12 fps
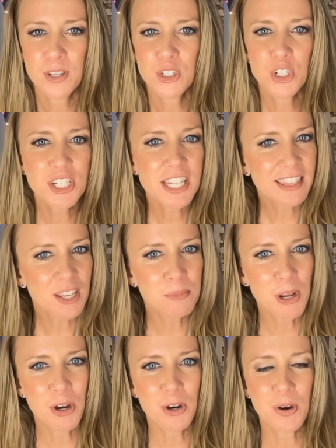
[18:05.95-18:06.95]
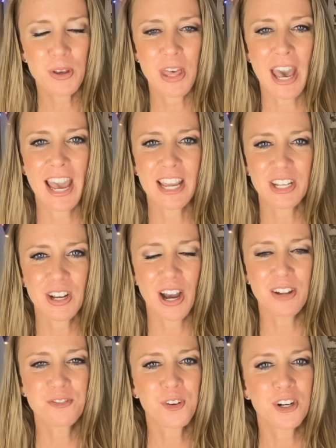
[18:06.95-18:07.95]
Just let them know that
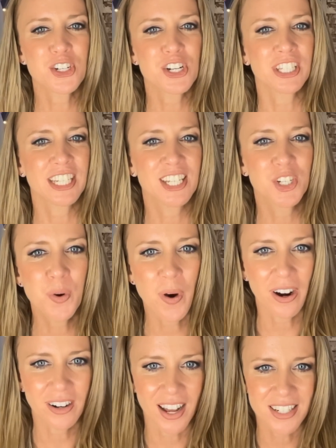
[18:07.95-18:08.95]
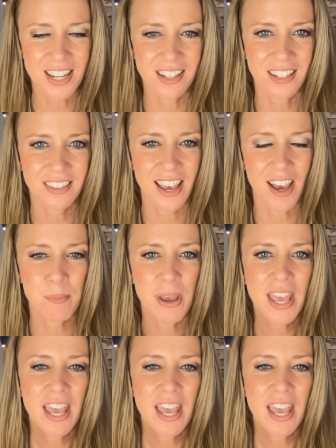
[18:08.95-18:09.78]
unfortunately you are not selling them.